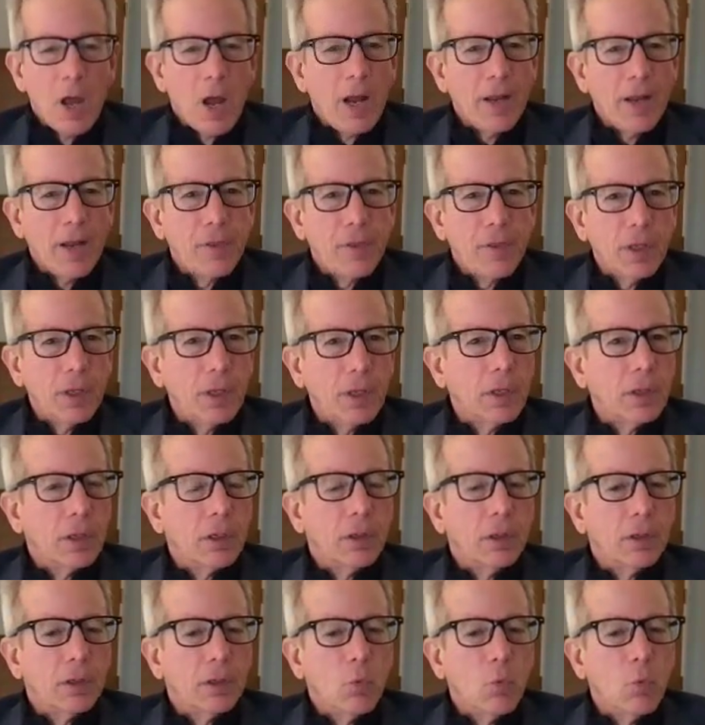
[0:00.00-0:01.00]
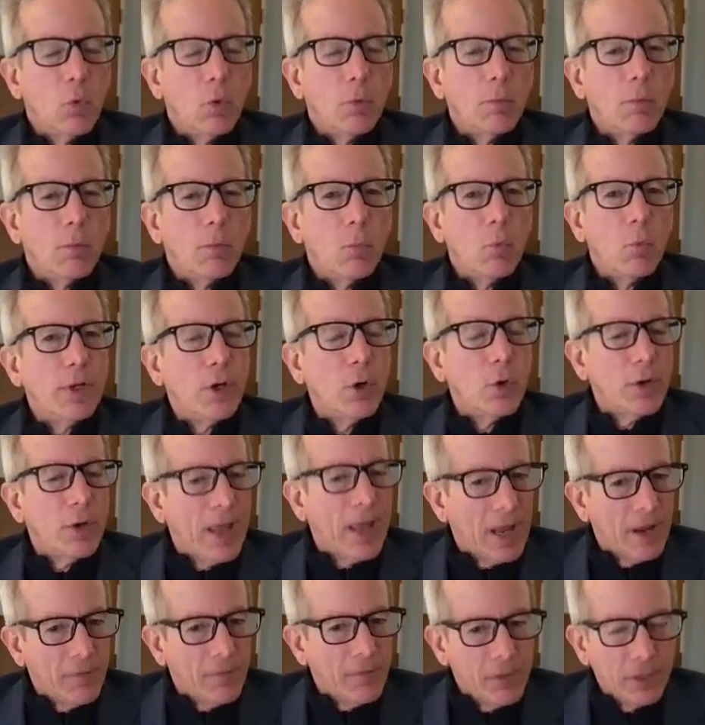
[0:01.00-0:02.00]
I think we don't
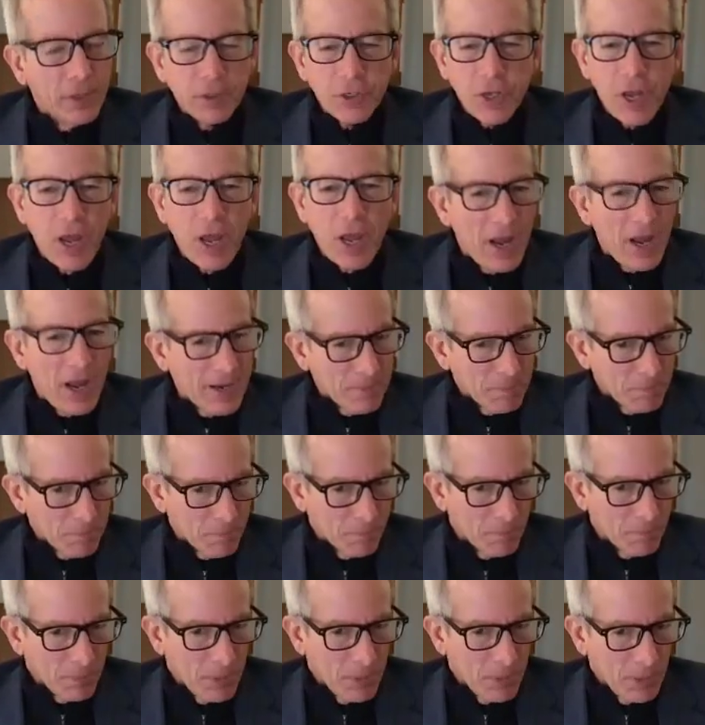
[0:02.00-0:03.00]
have the time.